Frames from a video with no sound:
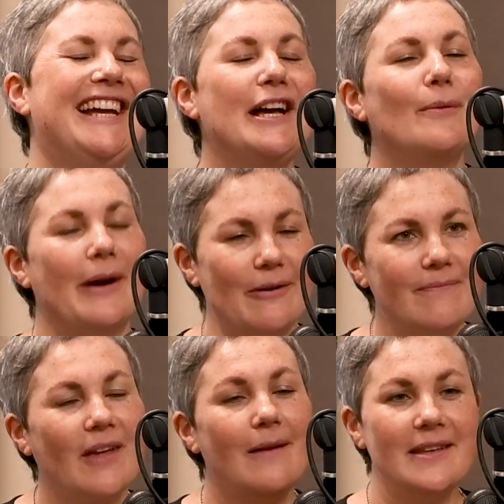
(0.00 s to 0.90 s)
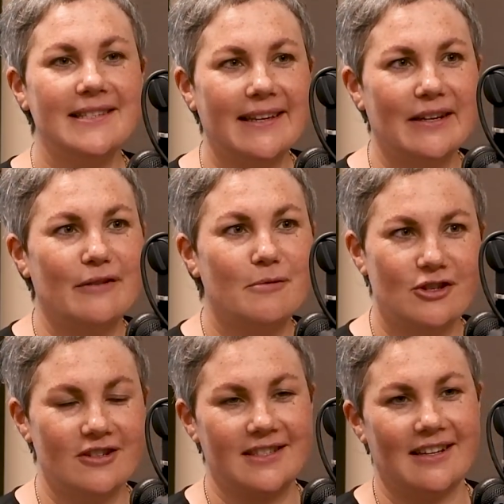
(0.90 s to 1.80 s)
Well, I'm the executive
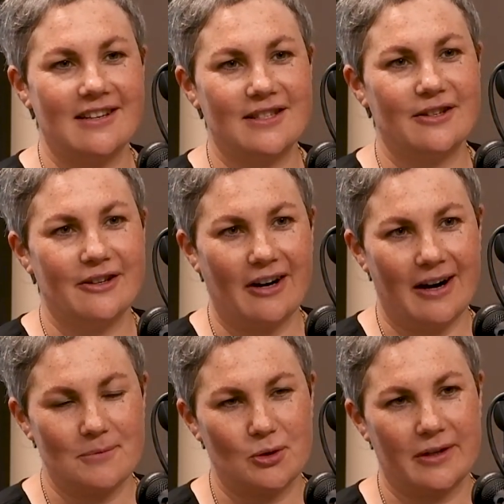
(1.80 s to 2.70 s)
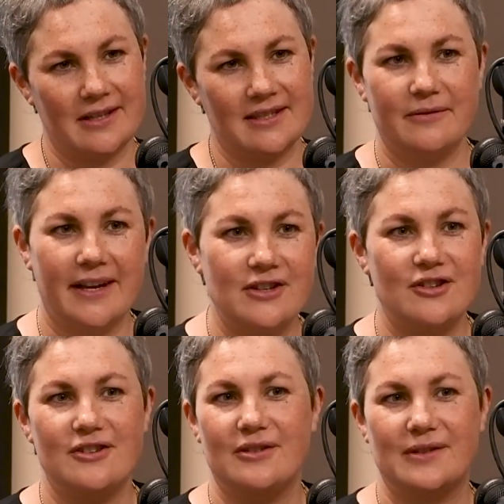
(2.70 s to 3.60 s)
producer, so I'm talking to
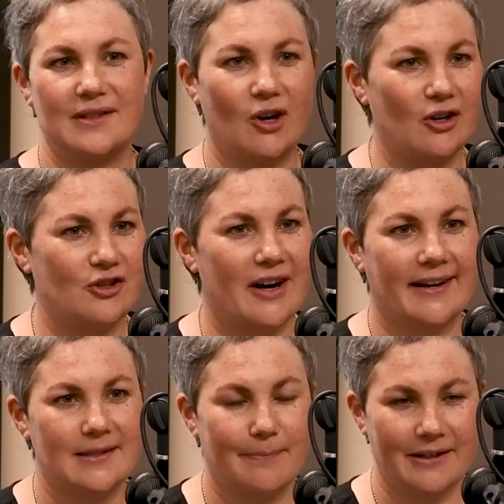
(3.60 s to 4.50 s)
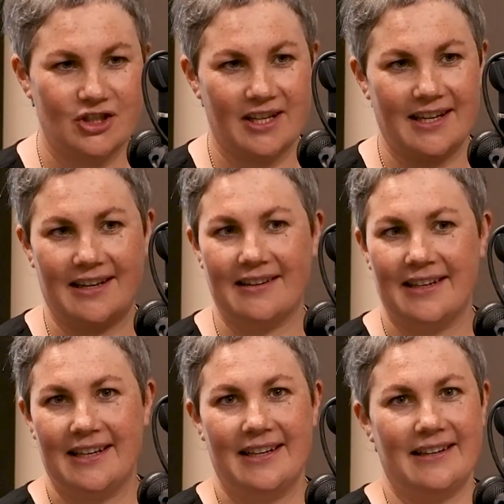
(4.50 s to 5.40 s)
venues, contracts, budgeting,
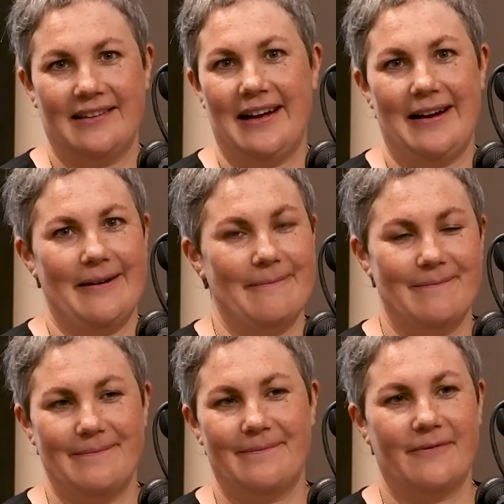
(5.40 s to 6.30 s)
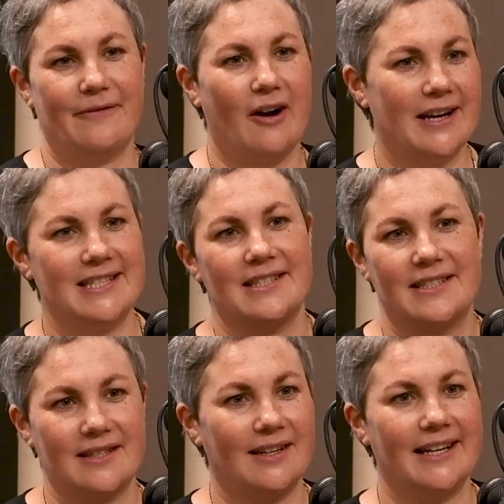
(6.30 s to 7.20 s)
finding
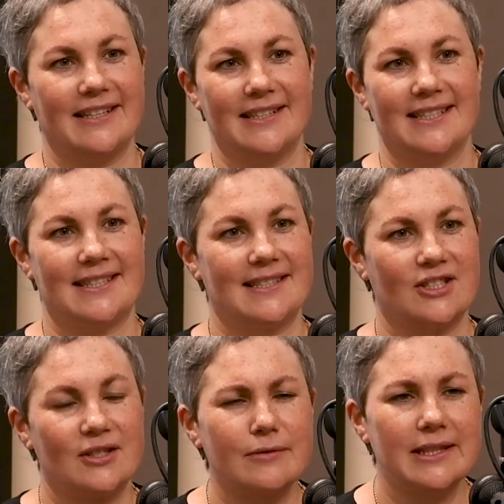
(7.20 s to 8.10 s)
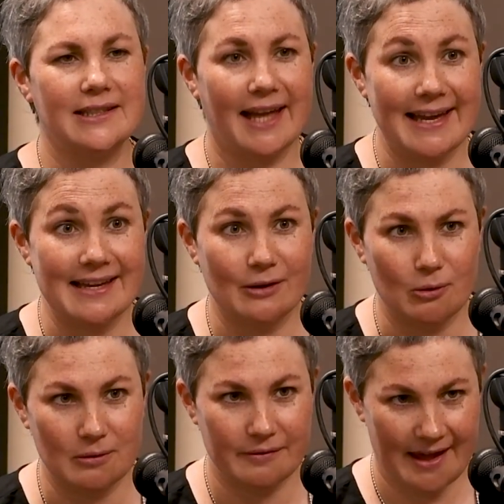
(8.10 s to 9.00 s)
designers, just really laying
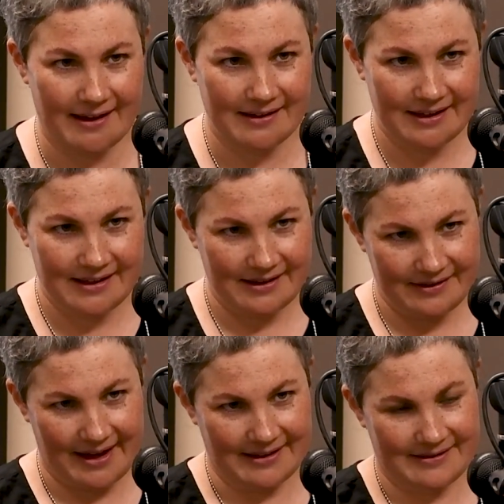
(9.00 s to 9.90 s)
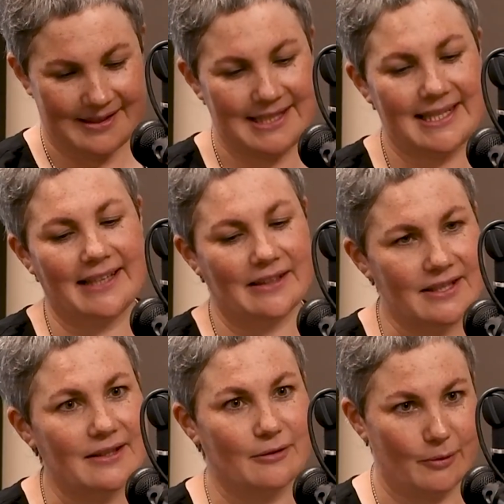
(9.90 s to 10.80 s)
all of that
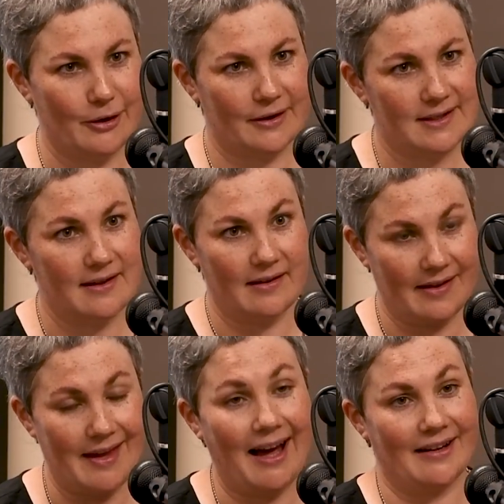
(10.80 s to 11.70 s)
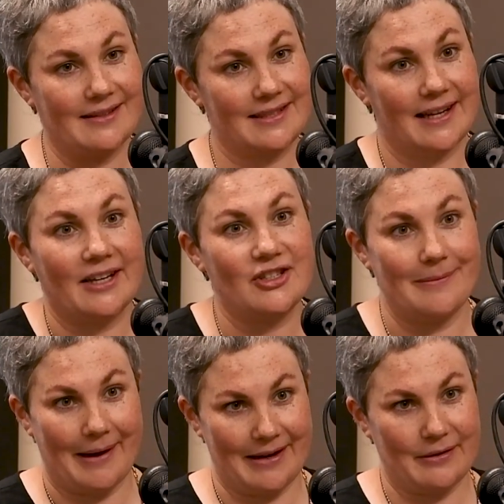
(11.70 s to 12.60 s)
skeleton of work so that then the artists can actually
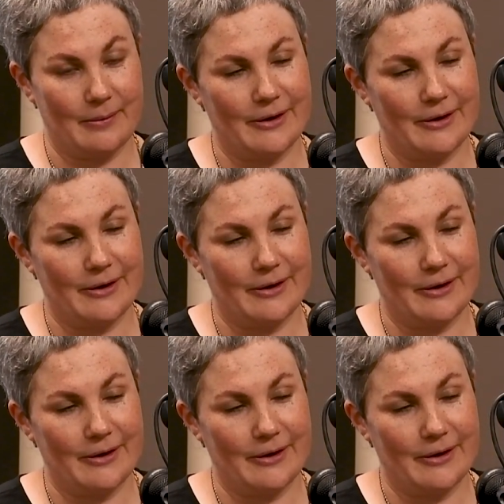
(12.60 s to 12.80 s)
make the work.